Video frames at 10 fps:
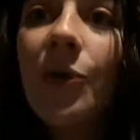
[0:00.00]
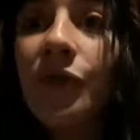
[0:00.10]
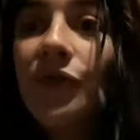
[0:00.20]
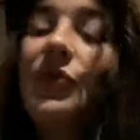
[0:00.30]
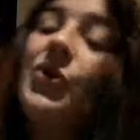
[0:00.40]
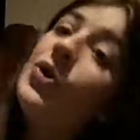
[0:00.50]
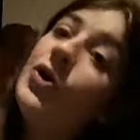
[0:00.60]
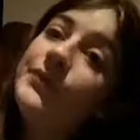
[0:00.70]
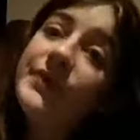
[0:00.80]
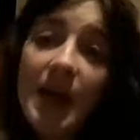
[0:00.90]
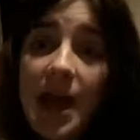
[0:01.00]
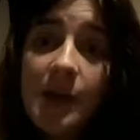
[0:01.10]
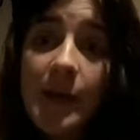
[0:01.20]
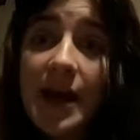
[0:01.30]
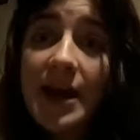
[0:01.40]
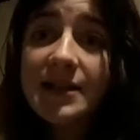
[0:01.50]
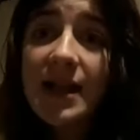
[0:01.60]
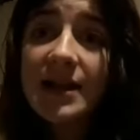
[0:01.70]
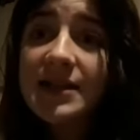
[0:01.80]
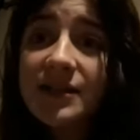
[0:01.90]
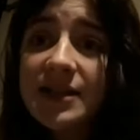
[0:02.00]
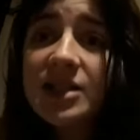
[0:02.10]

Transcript: So anyways, I guess I'll see you